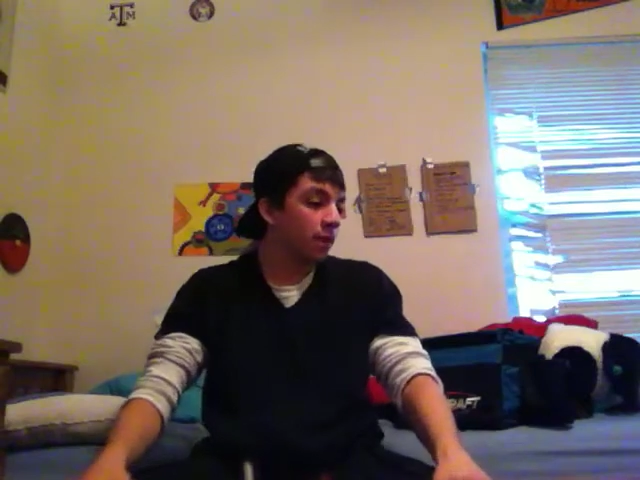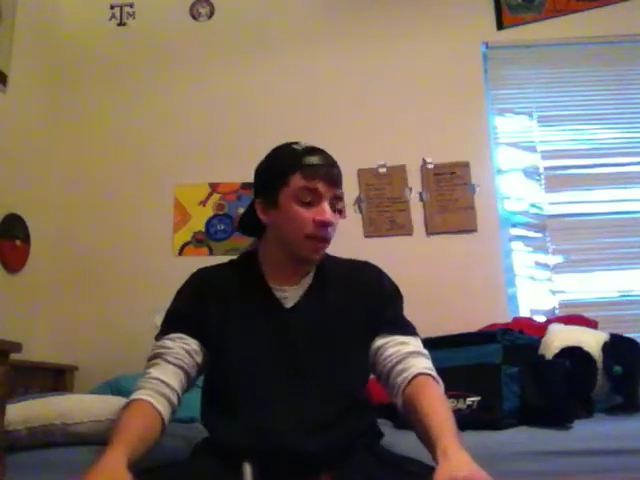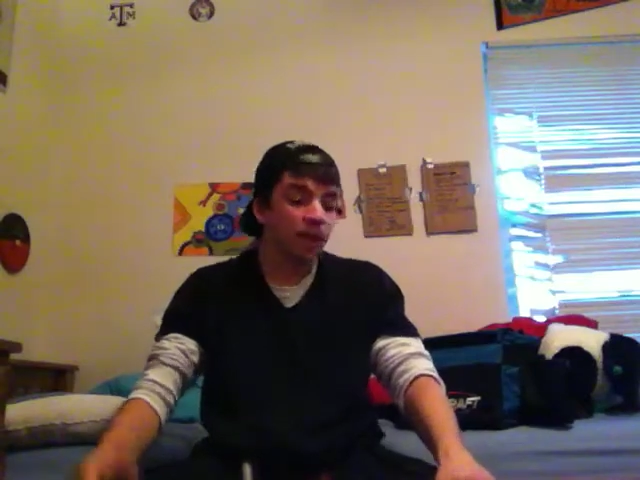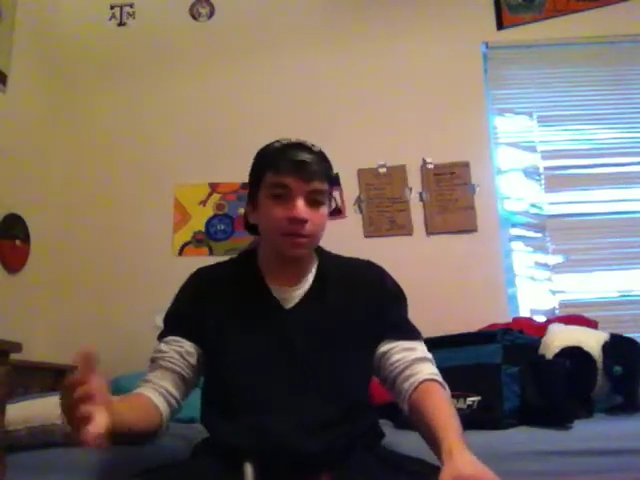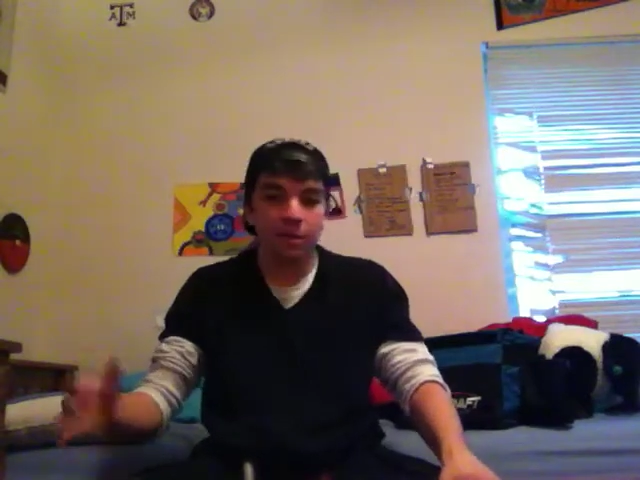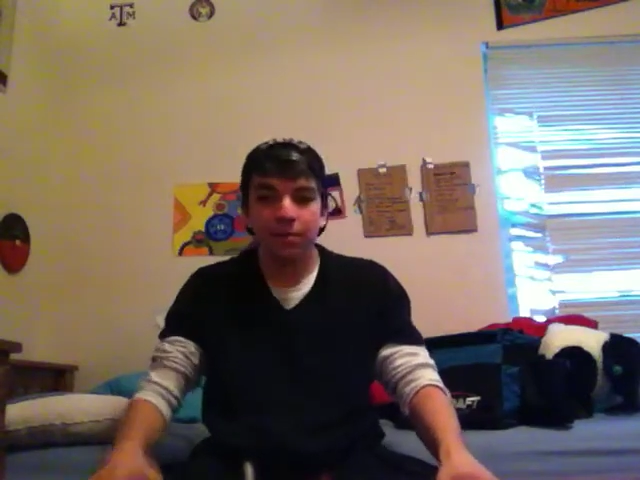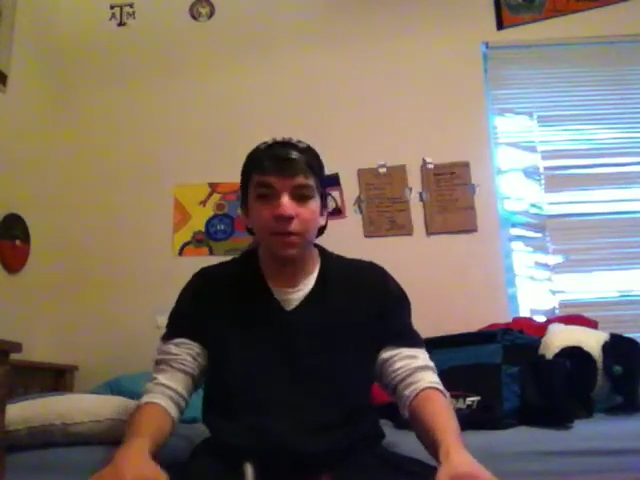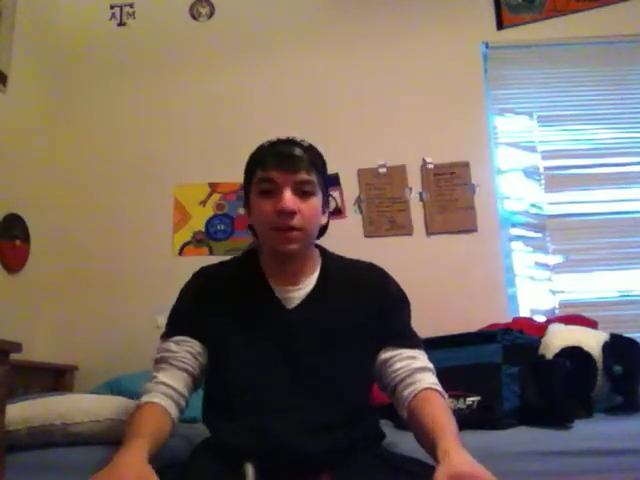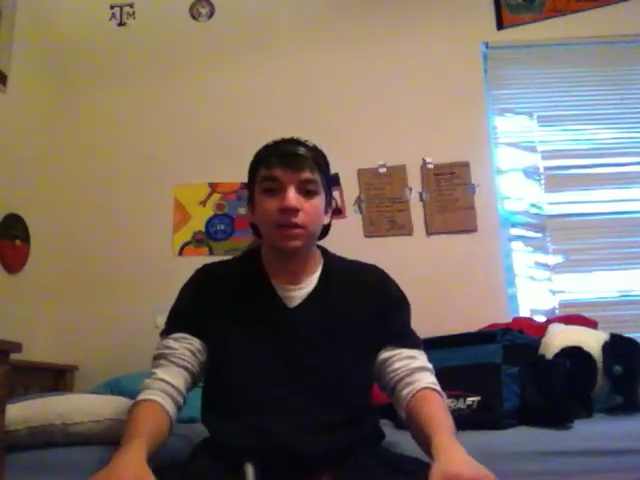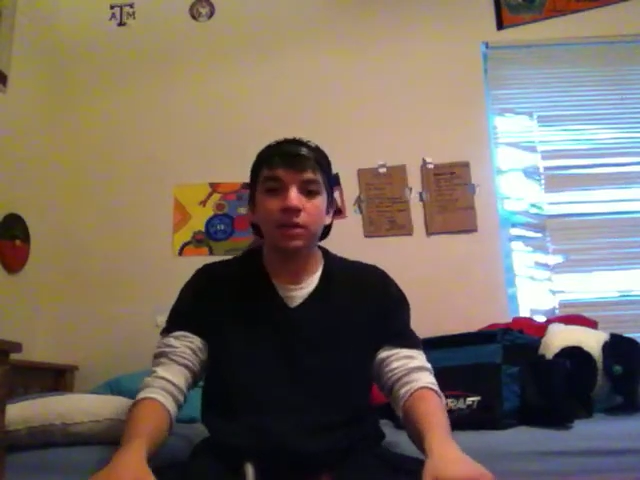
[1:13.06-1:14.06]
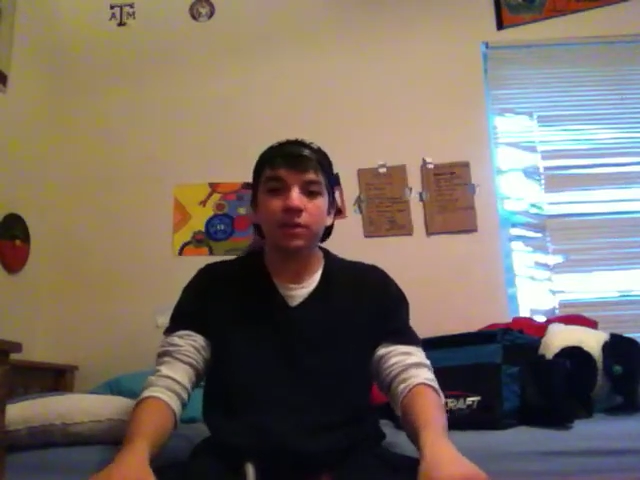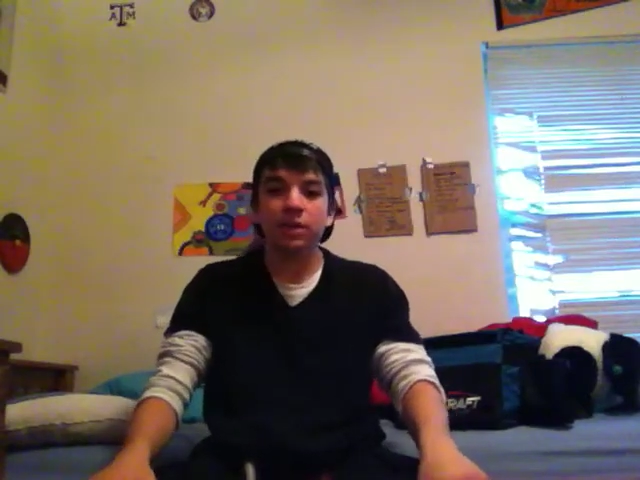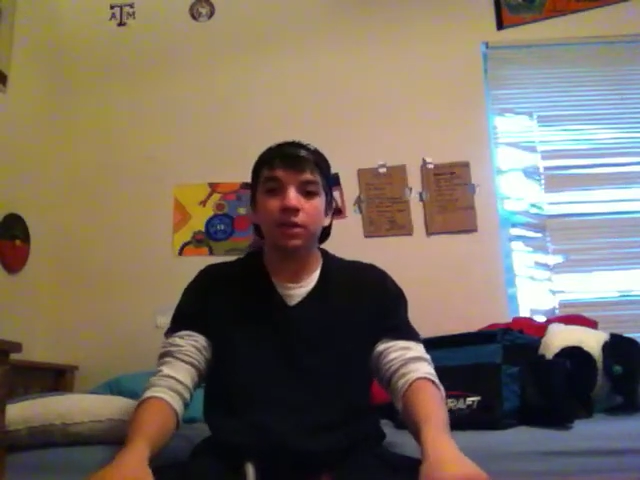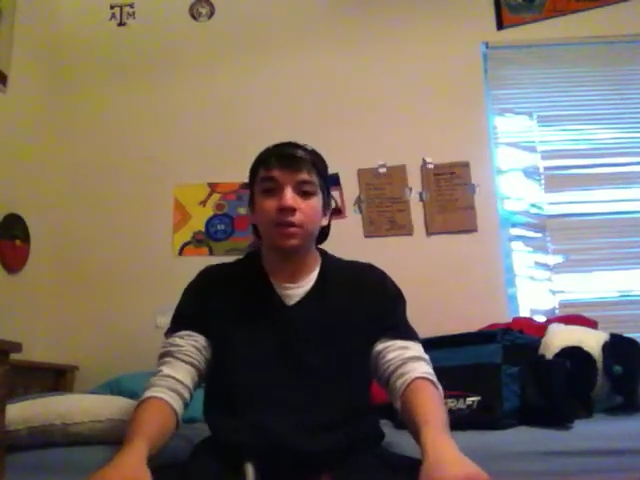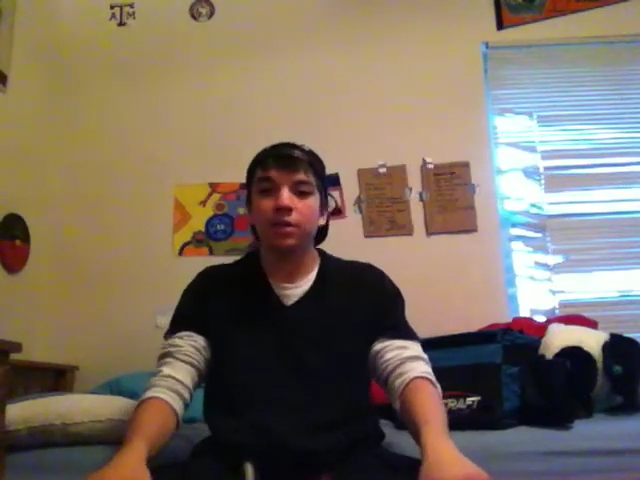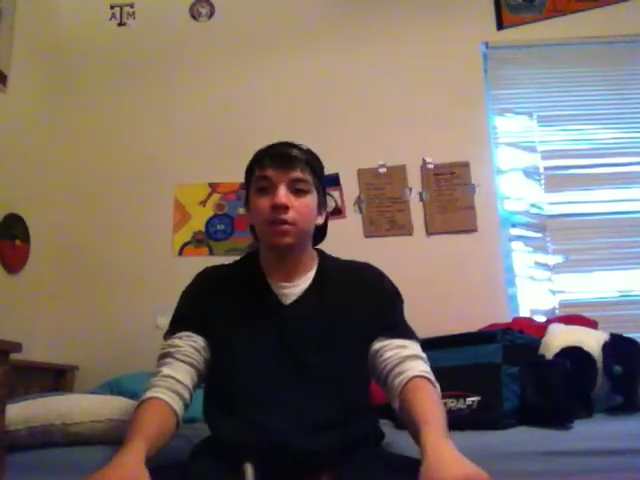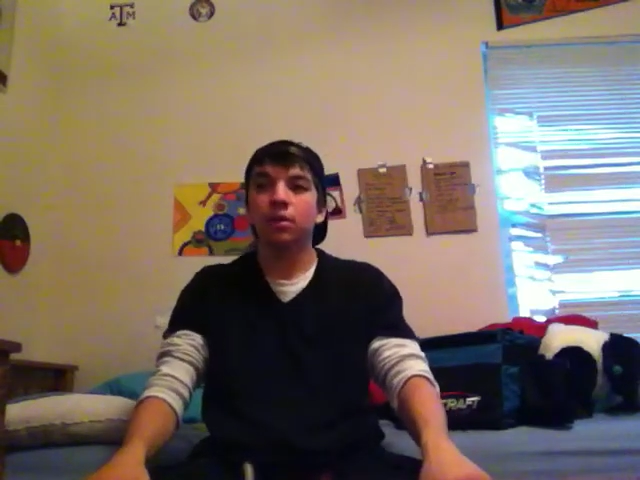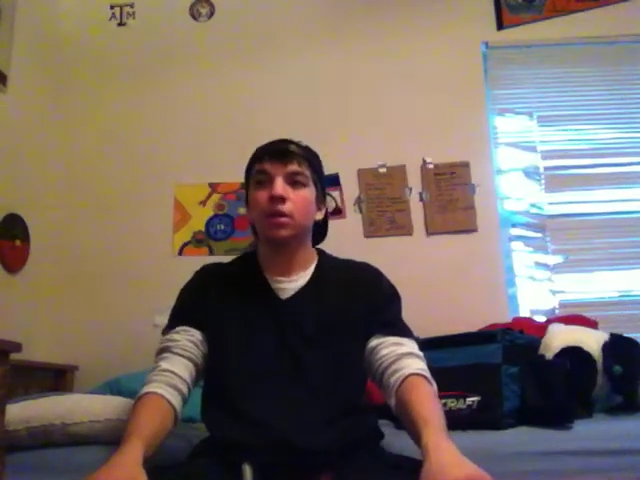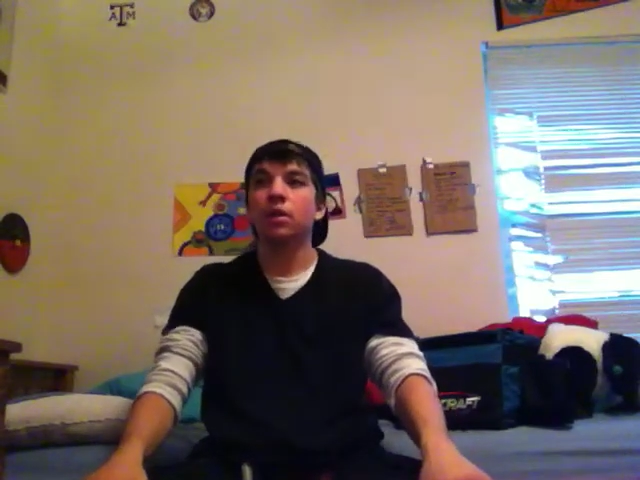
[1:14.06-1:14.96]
That's my biggest reason, though.